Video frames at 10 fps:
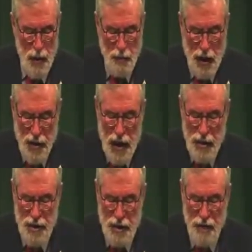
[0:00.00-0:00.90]
By now,
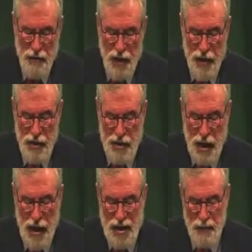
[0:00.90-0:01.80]
Sinn Féin had
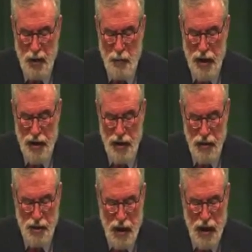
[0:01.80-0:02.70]
sizable political
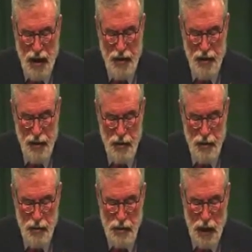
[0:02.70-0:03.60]
strength,
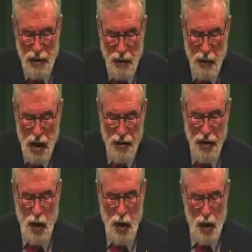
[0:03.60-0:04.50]
and we
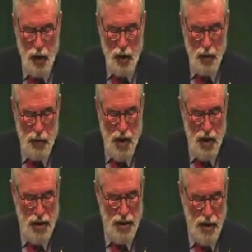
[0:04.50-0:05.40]
demanded all
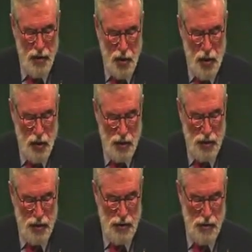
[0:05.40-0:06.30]
party talks.
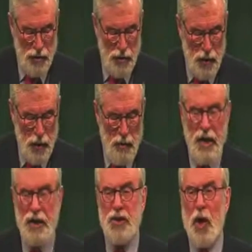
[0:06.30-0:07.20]
We
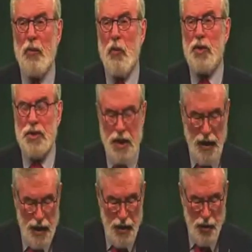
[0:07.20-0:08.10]
reached out once
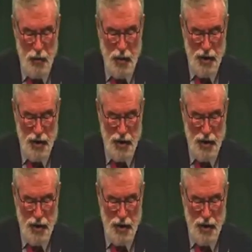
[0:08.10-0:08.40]
again to our